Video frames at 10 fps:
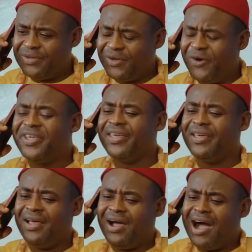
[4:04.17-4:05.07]
to,
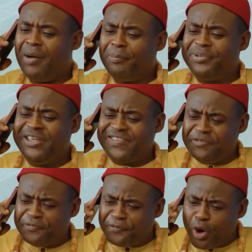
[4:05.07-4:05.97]
the
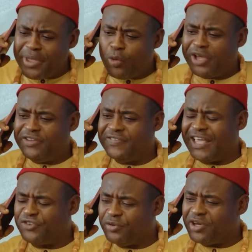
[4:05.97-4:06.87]
movie.
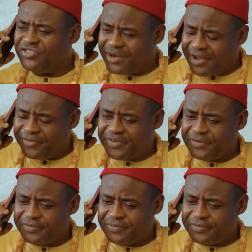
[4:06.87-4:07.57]
Actually, it was sweet.